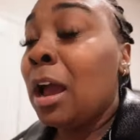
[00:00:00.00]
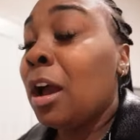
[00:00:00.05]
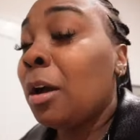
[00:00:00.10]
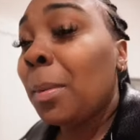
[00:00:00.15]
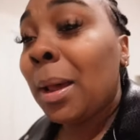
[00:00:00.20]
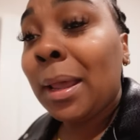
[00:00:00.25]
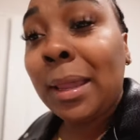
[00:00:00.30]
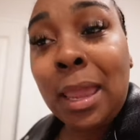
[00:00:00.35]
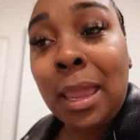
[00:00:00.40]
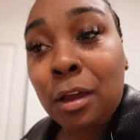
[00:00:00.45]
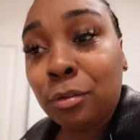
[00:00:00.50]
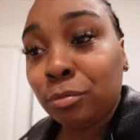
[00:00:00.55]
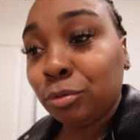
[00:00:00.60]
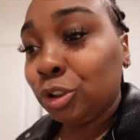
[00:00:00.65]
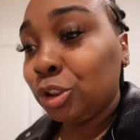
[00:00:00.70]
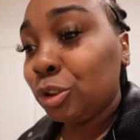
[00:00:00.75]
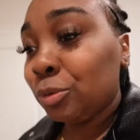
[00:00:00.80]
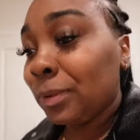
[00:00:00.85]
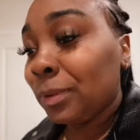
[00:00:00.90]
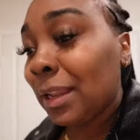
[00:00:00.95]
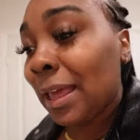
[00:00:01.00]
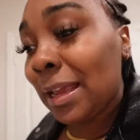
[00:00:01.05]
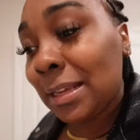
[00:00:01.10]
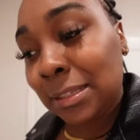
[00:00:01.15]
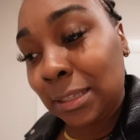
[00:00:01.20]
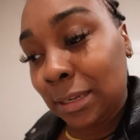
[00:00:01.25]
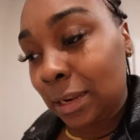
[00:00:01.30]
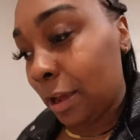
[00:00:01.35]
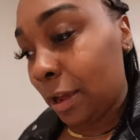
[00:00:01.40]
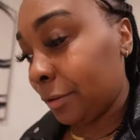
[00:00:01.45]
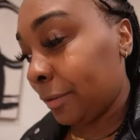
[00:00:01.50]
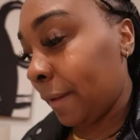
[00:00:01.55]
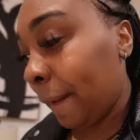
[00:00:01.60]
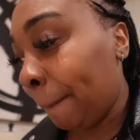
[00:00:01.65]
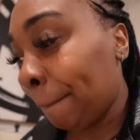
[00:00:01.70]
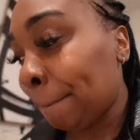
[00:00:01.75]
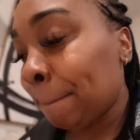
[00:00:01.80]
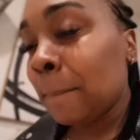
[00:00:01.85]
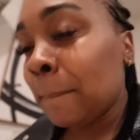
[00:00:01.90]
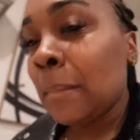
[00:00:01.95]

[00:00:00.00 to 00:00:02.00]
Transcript: on my couch relaxing all day.